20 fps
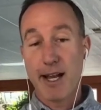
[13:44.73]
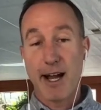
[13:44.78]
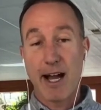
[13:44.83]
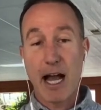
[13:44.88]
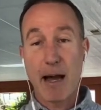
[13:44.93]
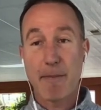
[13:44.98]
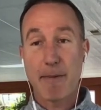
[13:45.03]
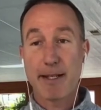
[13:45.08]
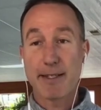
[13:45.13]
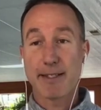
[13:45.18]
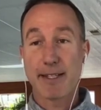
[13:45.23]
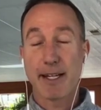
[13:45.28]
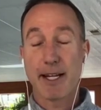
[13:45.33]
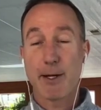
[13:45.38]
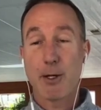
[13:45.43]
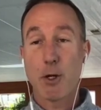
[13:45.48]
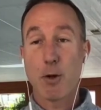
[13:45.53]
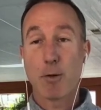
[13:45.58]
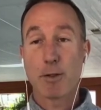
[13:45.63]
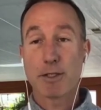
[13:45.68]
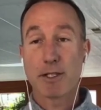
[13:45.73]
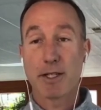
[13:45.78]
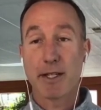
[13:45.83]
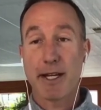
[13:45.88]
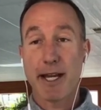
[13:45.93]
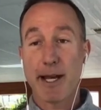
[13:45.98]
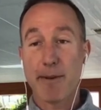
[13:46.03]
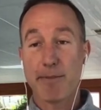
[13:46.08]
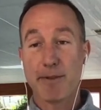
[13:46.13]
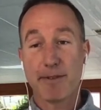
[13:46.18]
I'm not saying I know what's going to
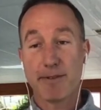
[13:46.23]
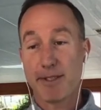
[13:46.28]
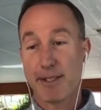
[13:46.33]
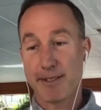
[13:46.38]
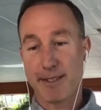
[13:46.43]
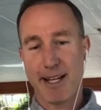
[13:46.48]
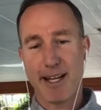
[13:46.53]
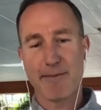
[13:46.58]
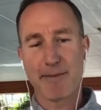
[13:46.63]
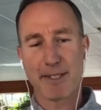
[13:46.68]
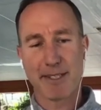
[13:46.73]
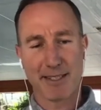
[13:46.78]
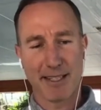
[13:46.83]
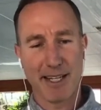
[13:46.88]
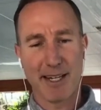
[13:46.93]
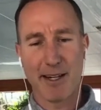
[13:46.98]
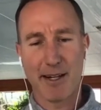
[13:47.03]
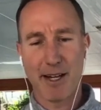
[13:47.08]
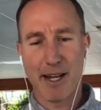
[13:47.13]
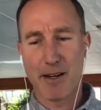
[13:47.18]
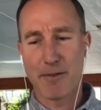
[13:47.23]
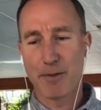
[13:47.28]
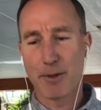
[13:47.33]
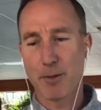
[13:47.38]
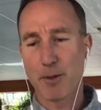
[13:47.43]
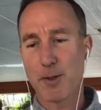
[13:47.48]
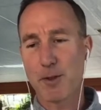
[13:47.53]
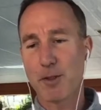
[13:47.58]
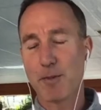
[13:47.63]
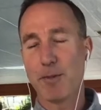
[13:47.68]
happen because obviously I don't, I don't have a
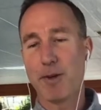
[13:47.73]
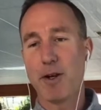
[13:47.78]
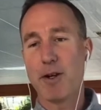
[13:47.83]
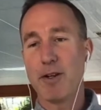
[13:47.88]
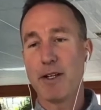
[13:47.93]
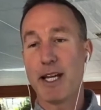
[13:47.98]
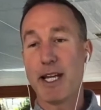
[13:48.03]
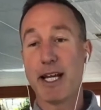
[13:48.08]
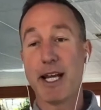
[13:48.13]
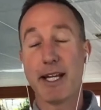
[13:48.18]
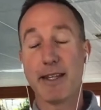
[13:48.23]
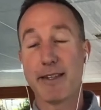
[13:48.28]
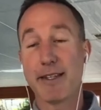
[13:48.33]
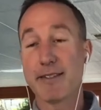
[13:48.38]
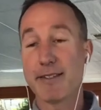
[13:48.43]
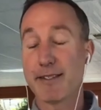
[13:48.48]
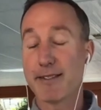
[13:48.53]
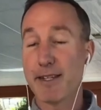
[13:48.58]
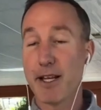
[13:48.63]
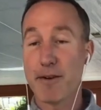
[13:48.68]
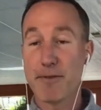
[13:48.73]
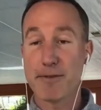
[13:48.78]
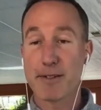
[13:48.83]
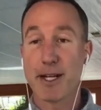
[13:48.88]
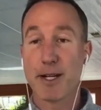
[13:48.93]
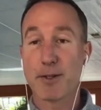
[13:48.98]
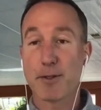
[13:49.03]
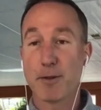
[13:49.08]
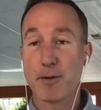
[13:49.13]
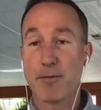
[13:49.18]
crystal ball. And I, this is not
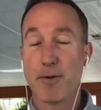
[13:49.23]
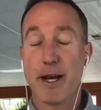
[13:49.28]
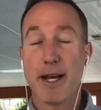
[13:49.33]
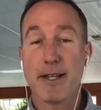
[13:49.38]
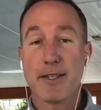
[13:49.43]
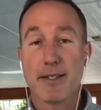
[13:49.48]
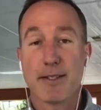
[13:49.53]
financial advice.